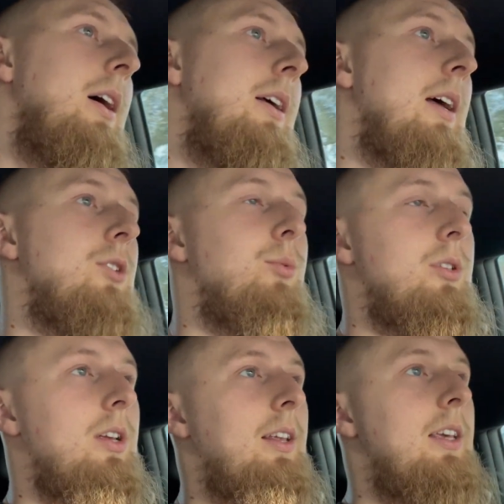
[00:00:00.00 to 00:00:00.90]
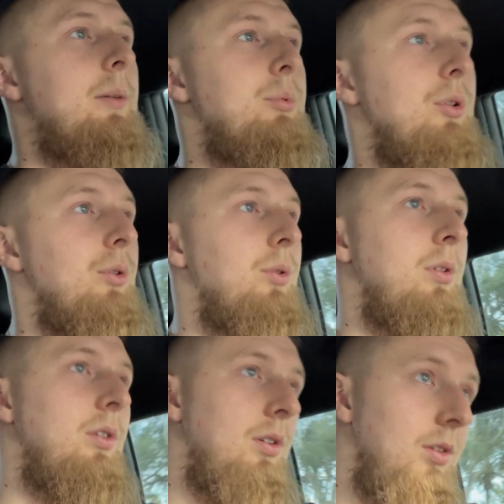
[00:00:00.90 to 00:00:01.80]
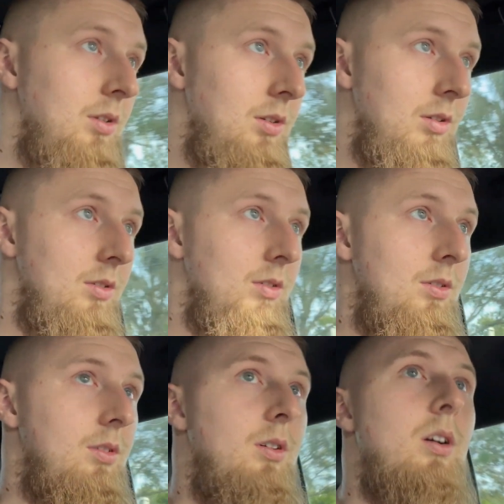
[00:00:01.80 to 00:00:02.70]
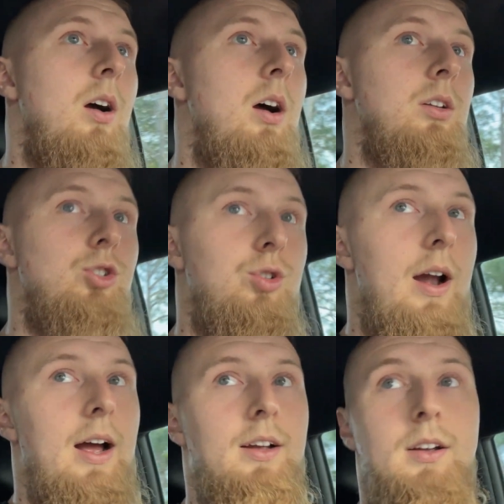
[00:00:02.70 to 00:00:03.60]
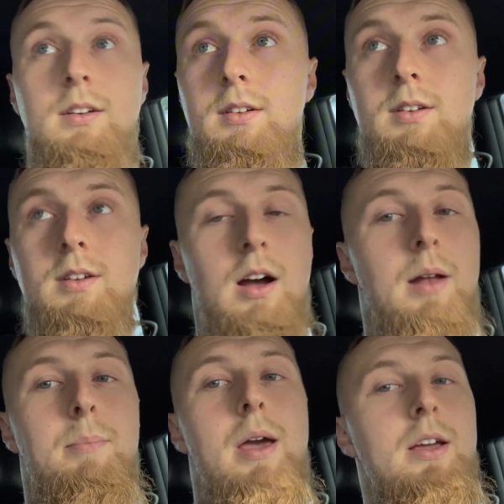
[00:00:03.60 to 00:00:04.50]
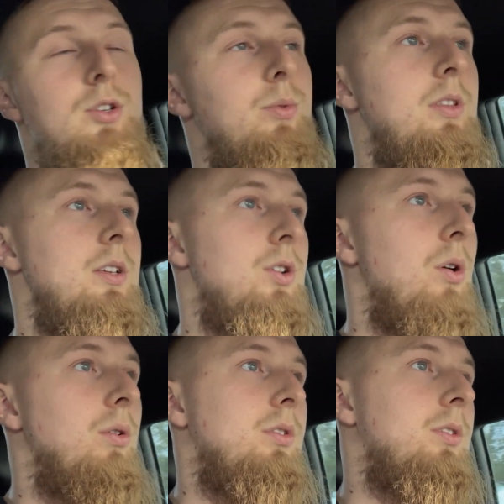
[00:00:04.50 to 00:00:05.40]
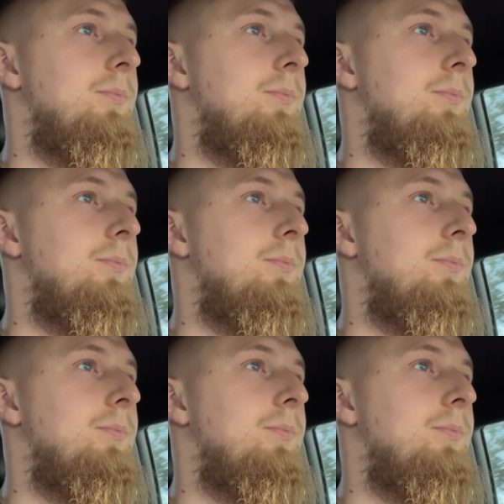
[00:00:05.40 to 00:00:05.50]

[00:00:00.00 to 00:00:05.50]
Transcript: That's what's going to keep you on track, on pace with these goals.